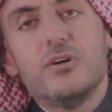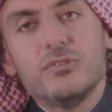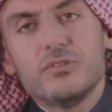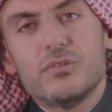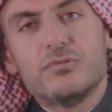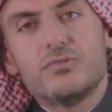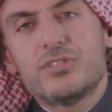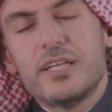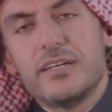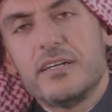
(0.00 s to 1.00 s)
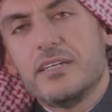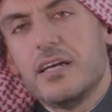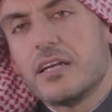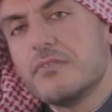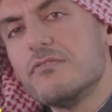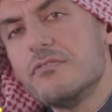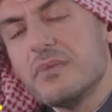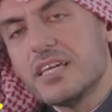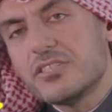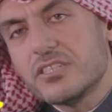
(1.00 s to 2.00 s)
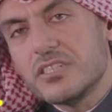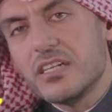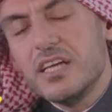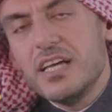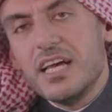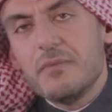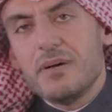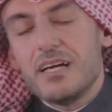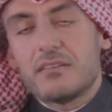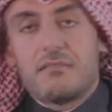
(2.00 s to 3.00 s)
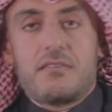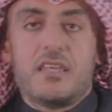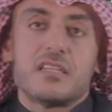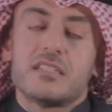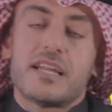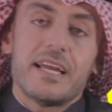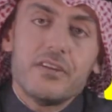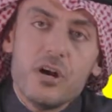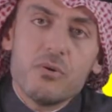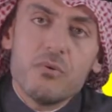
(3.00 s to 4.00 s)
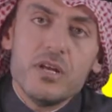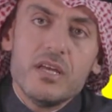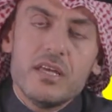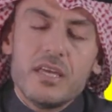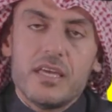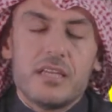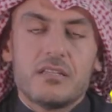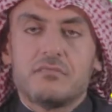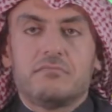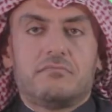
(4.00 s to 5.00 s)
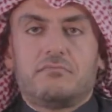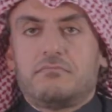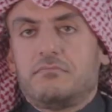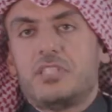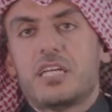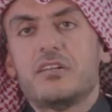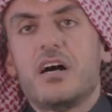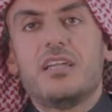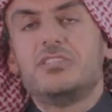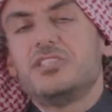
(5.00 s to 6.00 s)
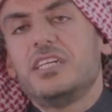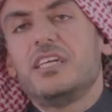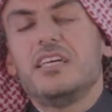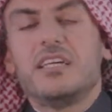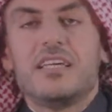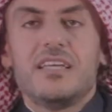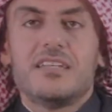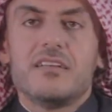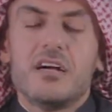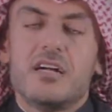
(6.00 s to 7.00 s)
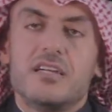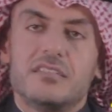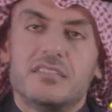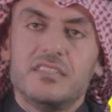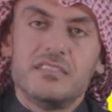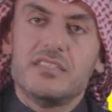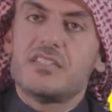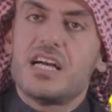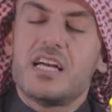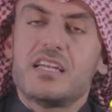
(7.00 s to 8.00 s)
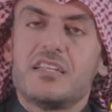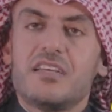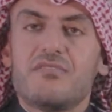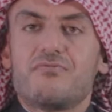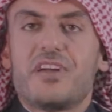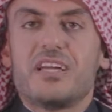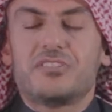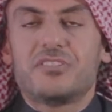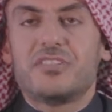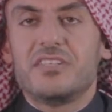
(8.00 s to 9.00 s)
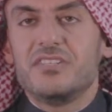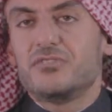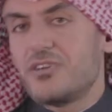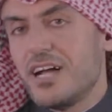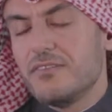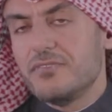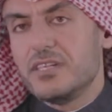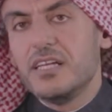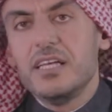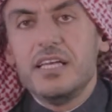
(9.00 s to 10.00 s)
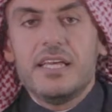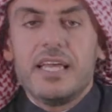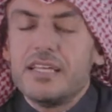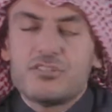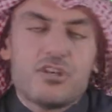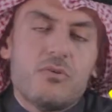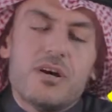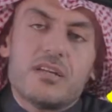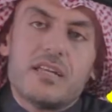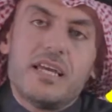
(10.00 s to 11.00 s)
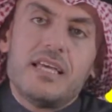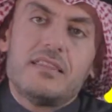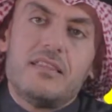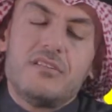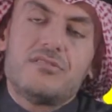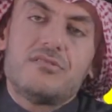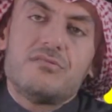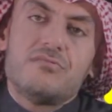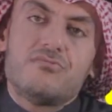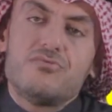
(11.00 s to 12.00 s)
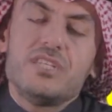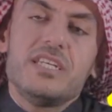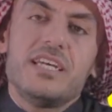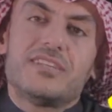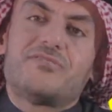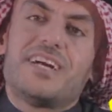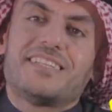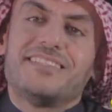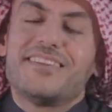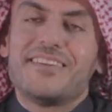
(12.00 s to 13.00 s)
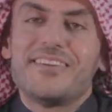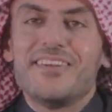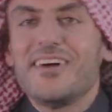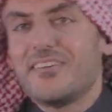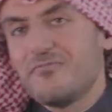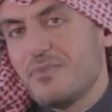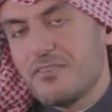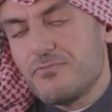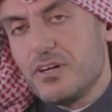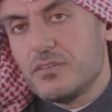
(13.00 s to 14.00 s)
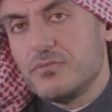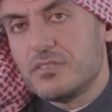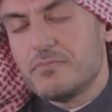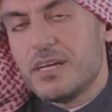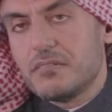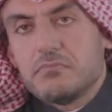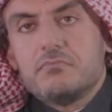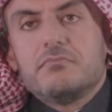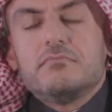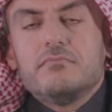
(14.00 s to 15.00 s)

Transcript: also to share a lot of information about things that I know in technology, in art, in design, in fashion, in travel, and so on. And this really attracted a lot of my followers about